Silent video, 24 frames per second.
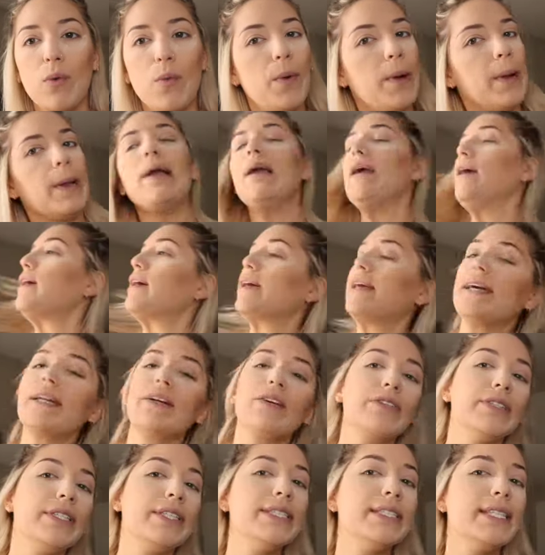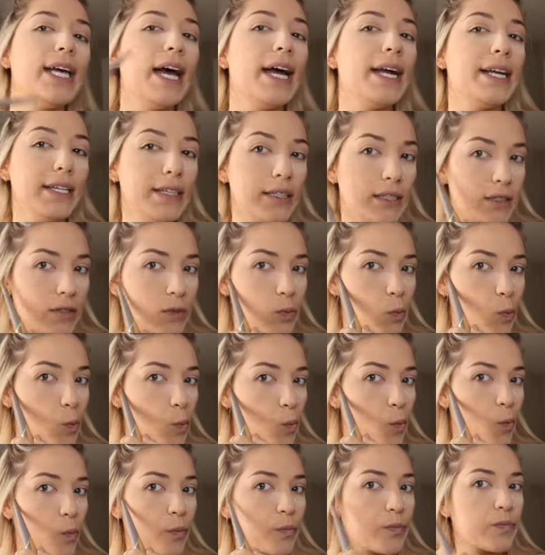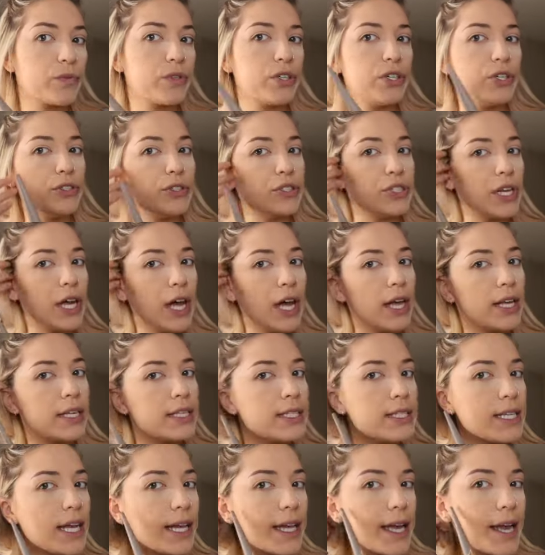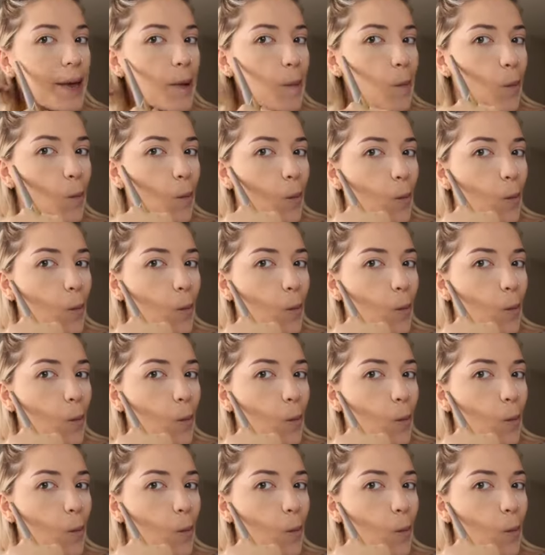All right, again on this side, you'll just take it.